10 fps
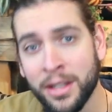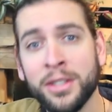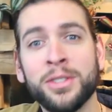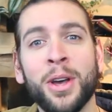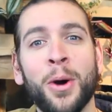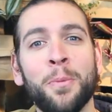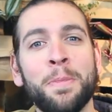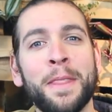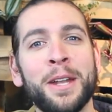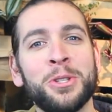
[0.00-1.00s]
So,
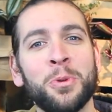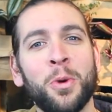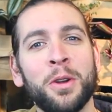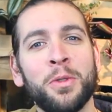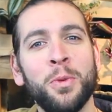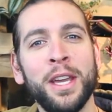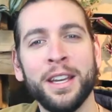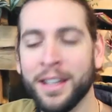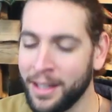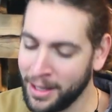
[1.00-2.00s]
that is the word of the
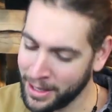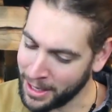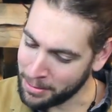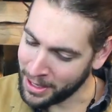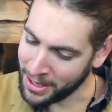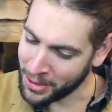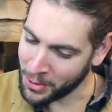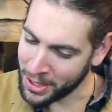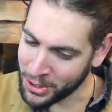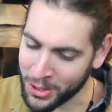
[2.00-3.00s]
week. Keep sending your
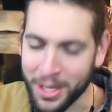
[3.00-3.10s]
questions,